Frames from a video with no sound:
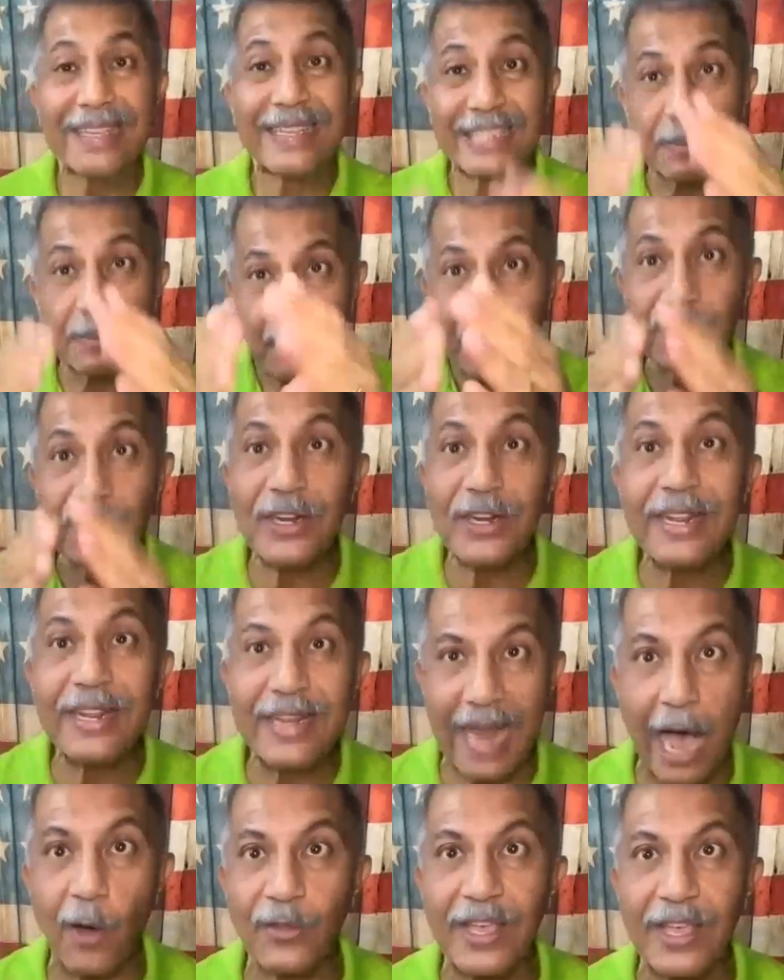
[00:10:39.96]

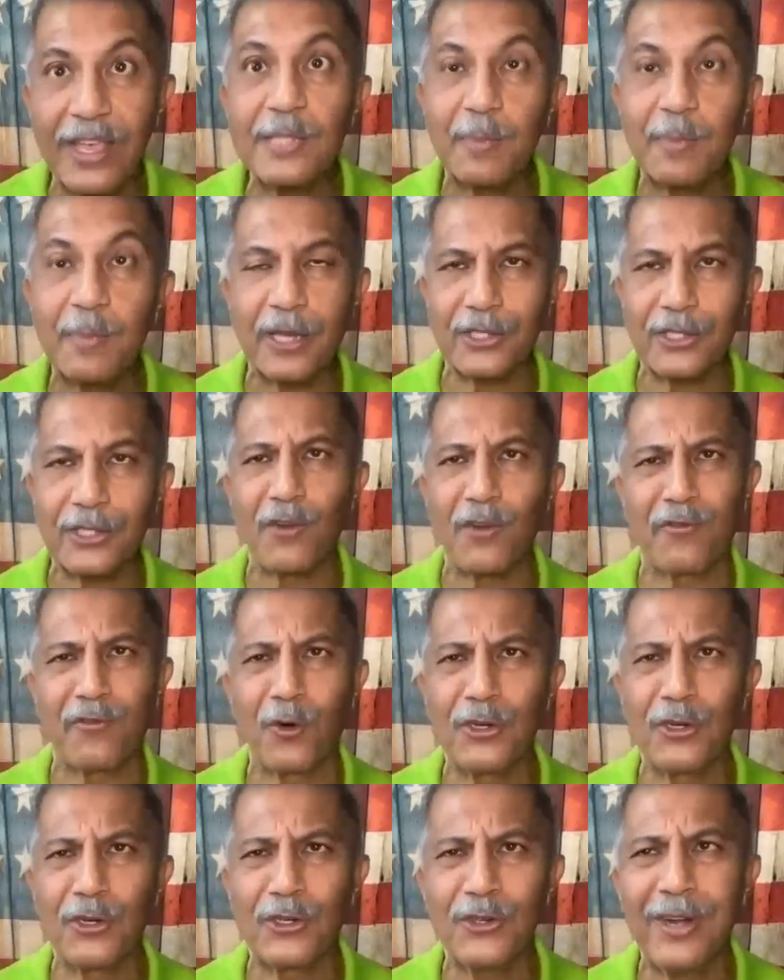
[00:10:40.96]
Especially nowadays, because
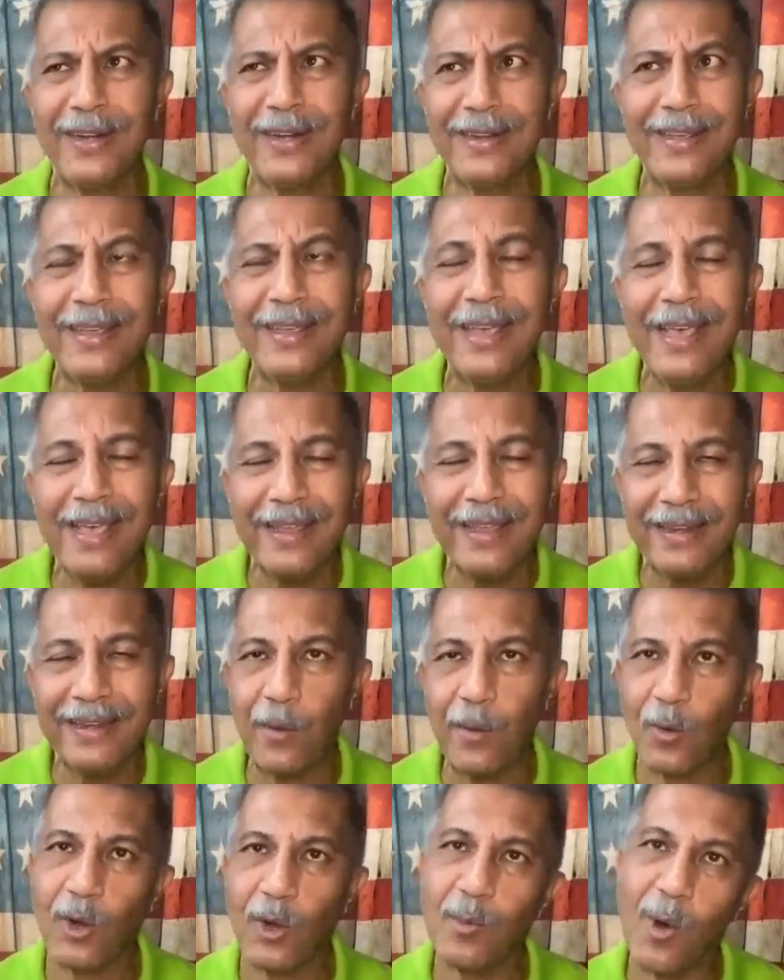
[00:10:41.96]
unfortunately,
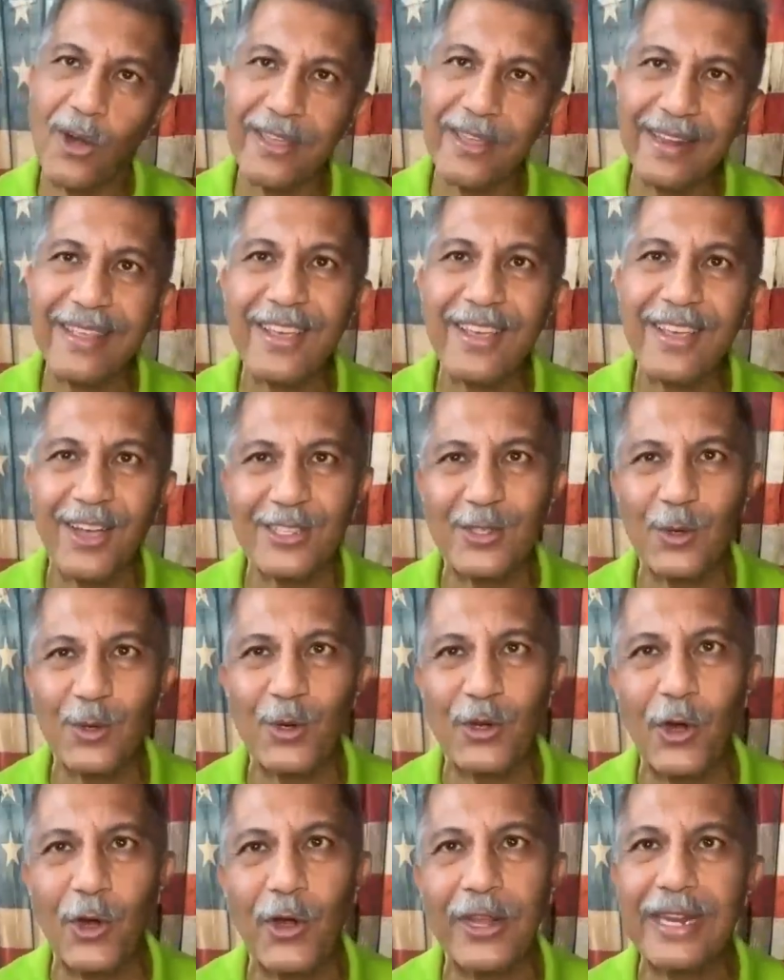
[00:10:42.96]
network marketing got
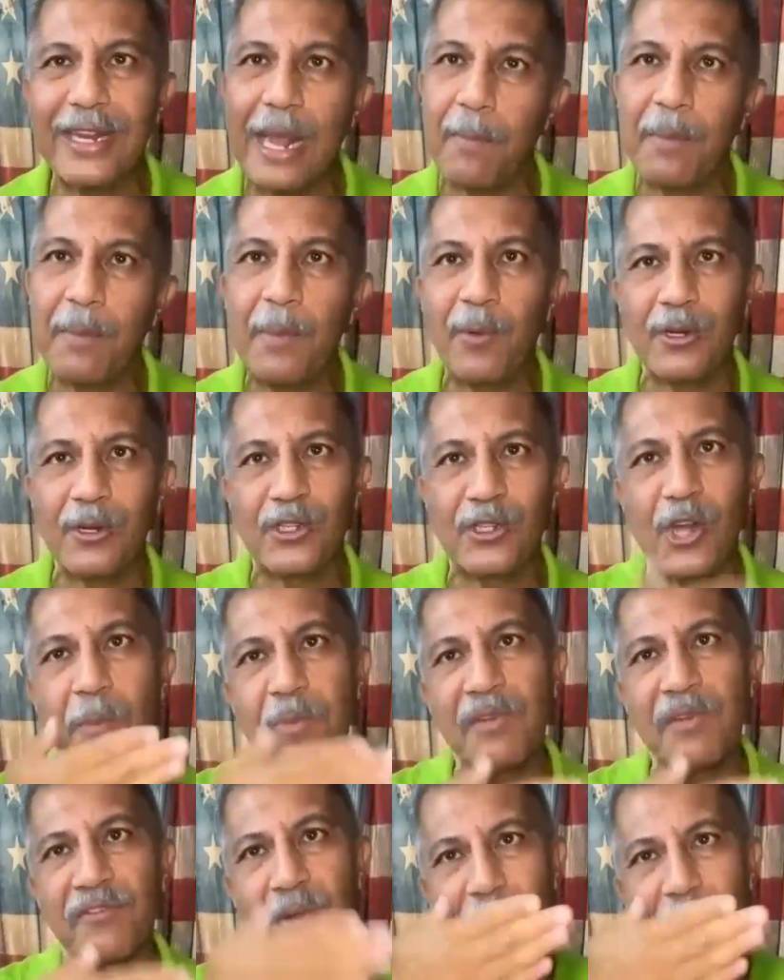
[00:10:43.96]
so dirty that people
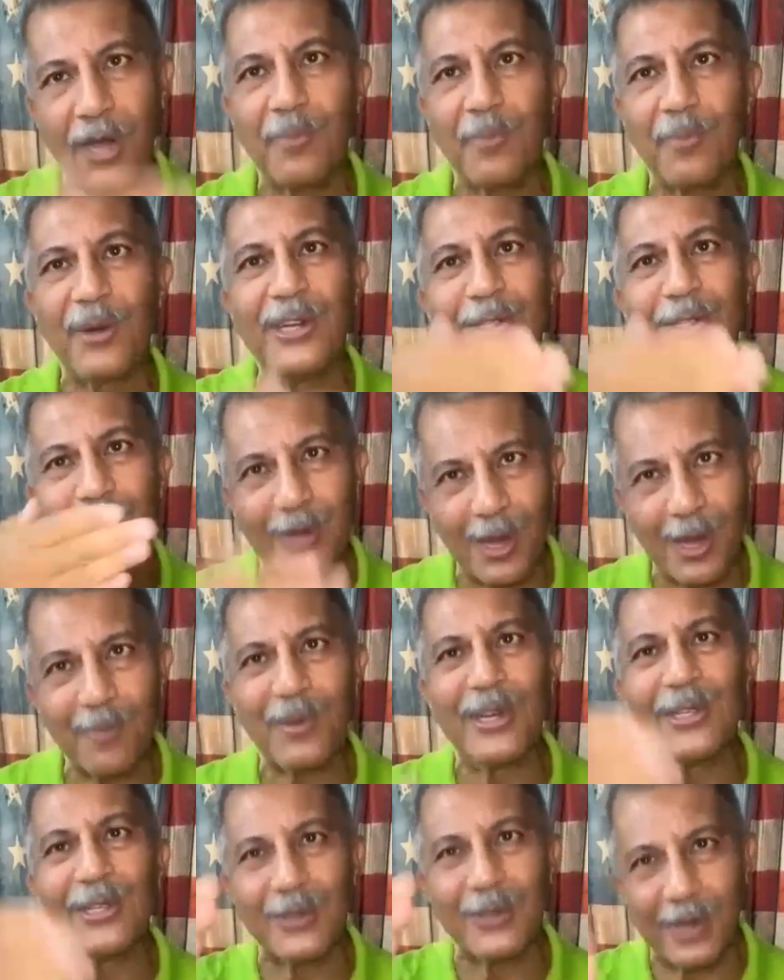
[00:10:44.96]
jumping from company to
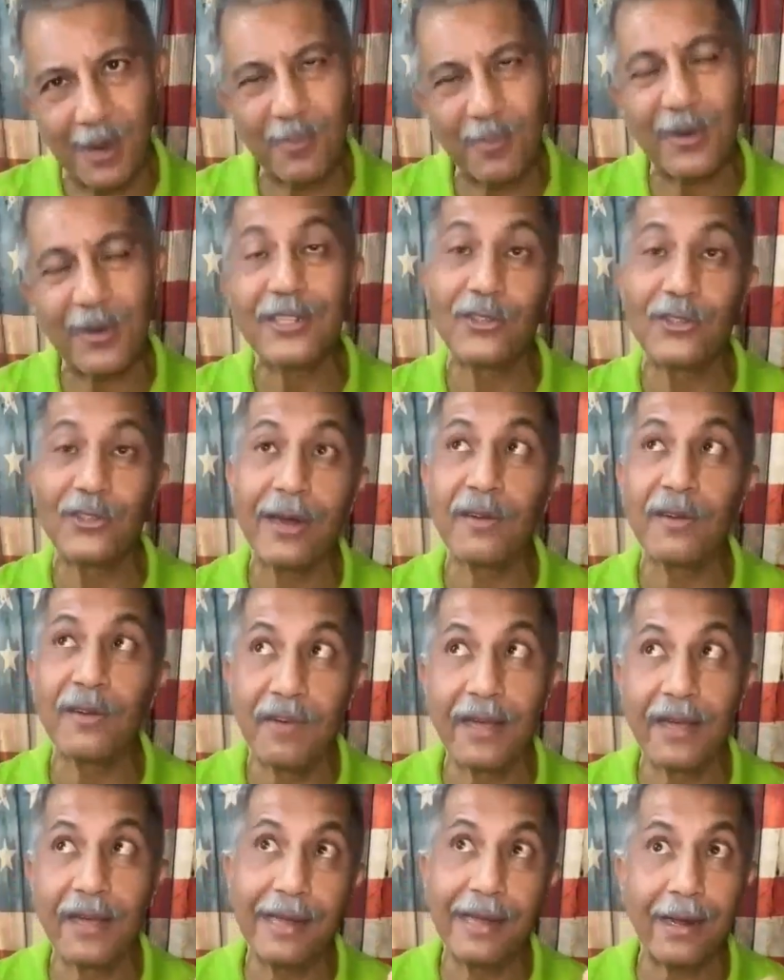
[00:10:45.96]
company to company trying to
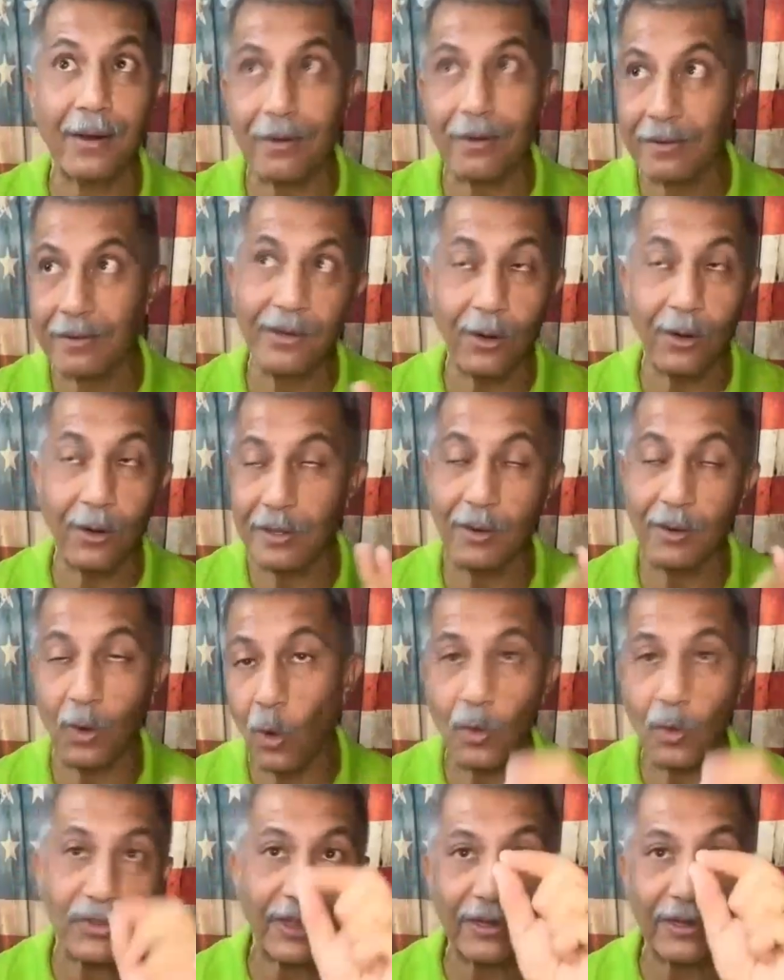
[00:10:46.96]
find that, you know, the
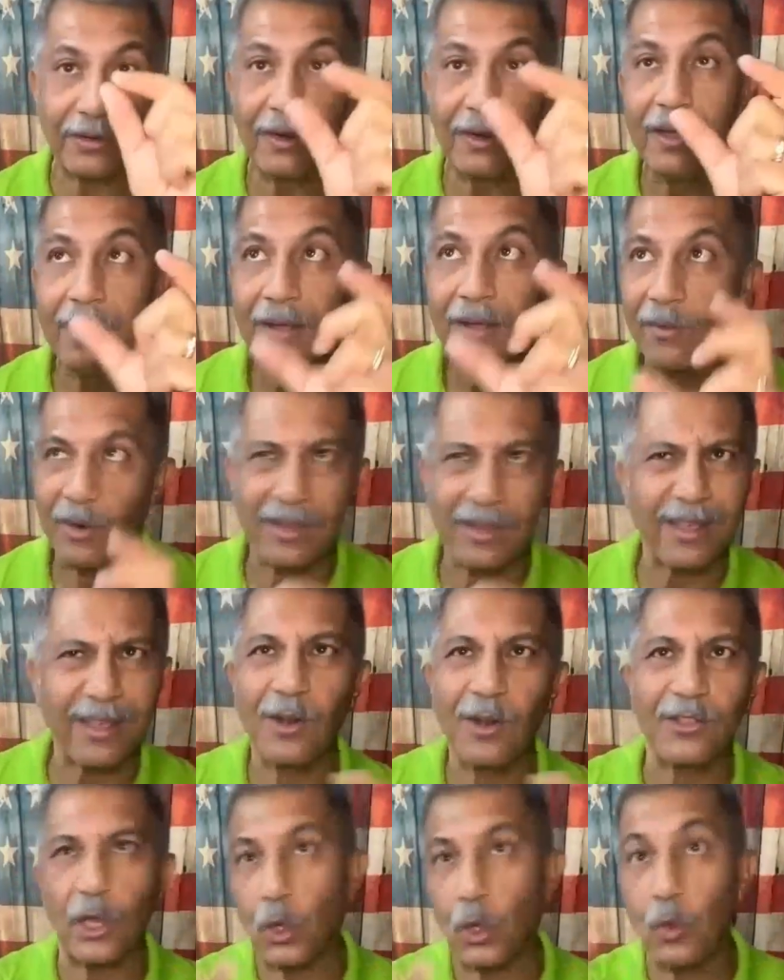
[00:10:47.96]
golden, what do they
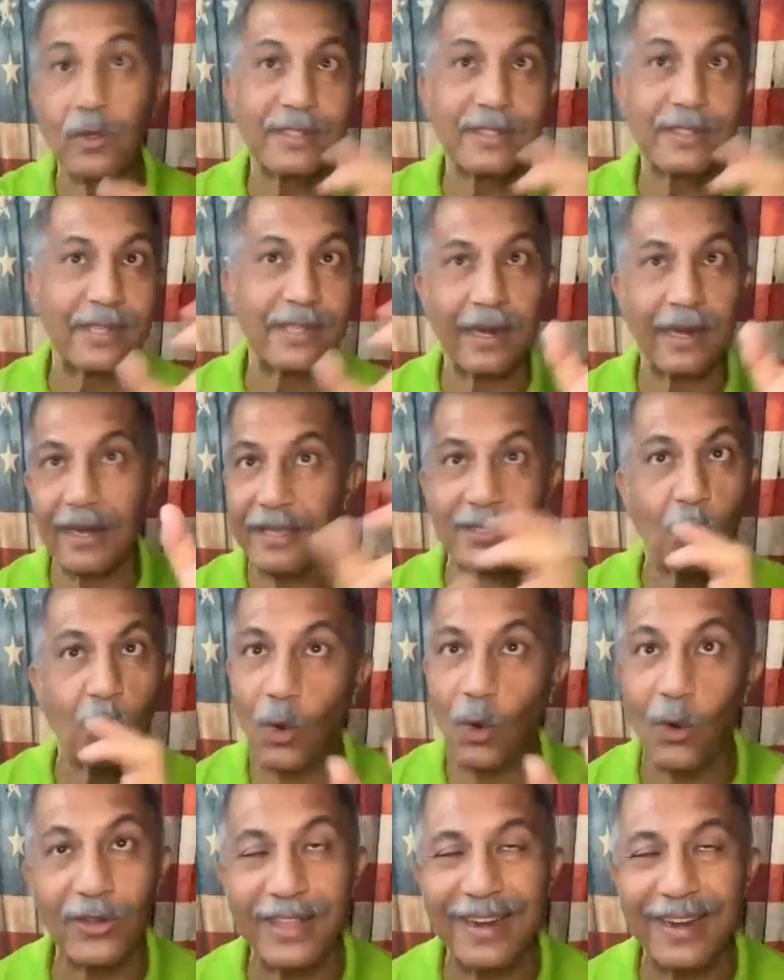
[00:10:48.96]
call the goose that lays a
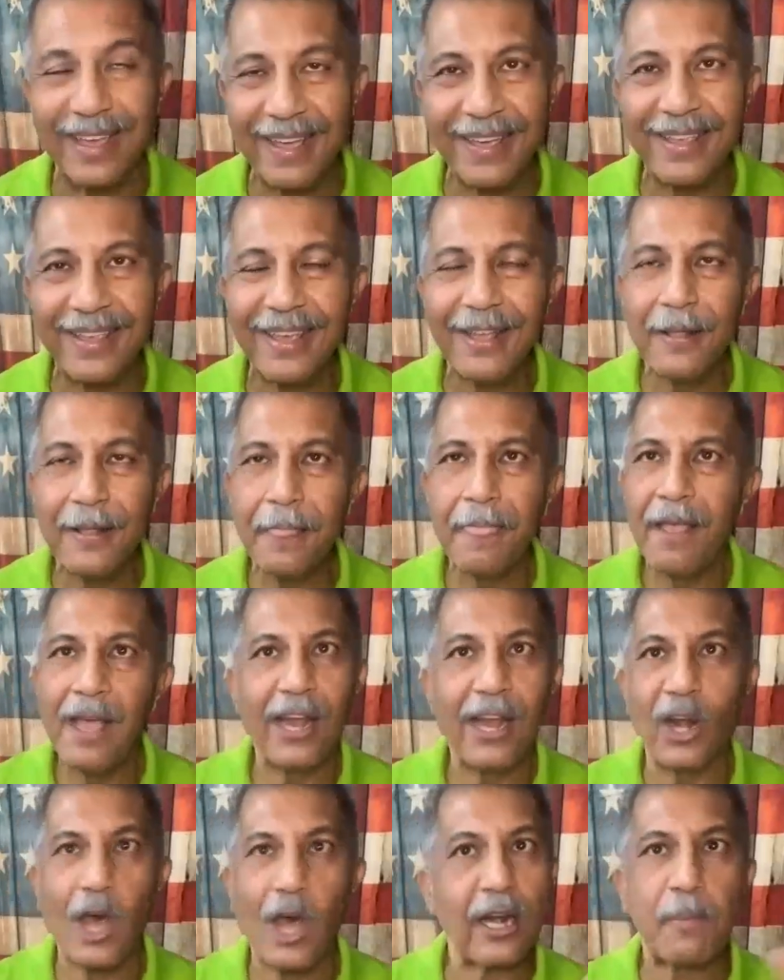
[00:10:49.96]
golden egg?
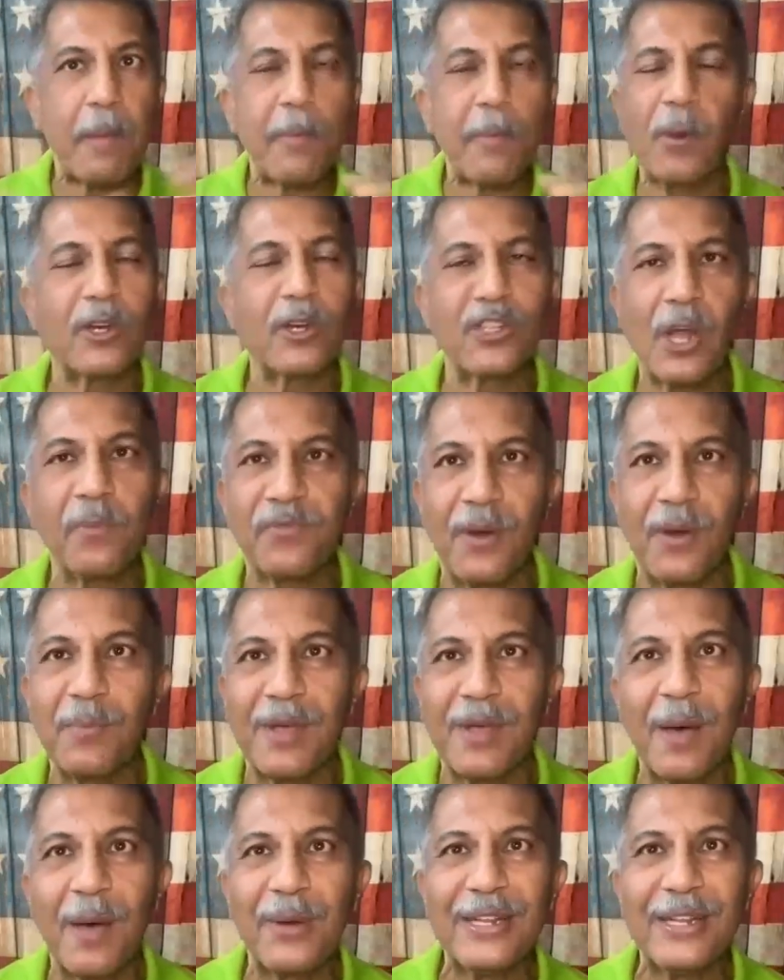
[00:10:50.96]
A lot of people jump from
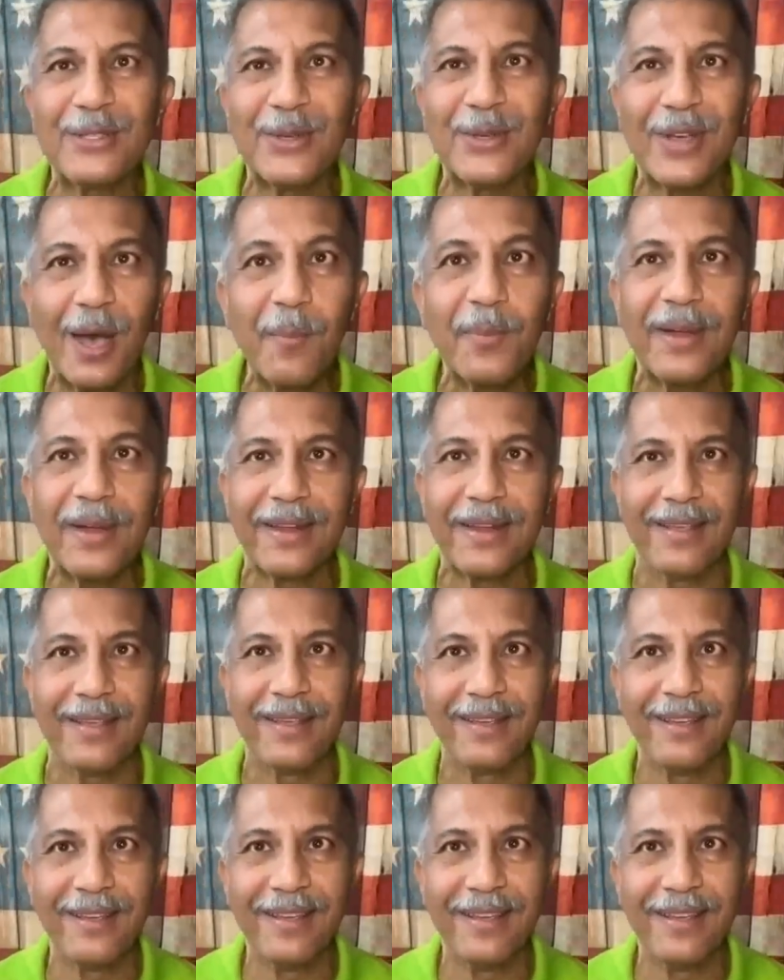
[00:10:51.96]
company to company,